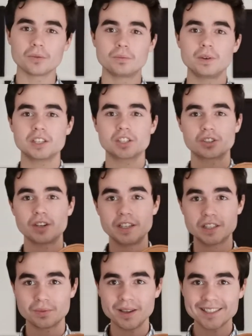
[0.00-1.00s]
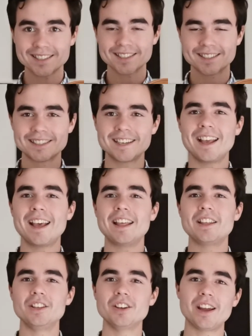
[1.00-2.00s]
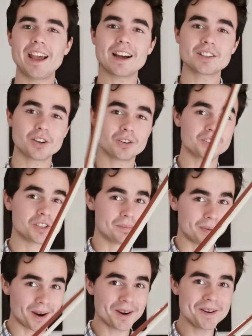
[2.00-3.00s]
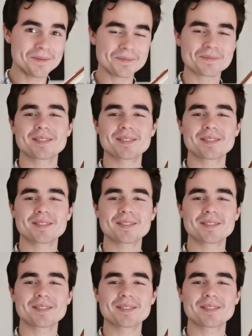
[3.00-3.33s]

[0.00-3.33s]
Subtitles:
which string is which, you know how to hold your bow,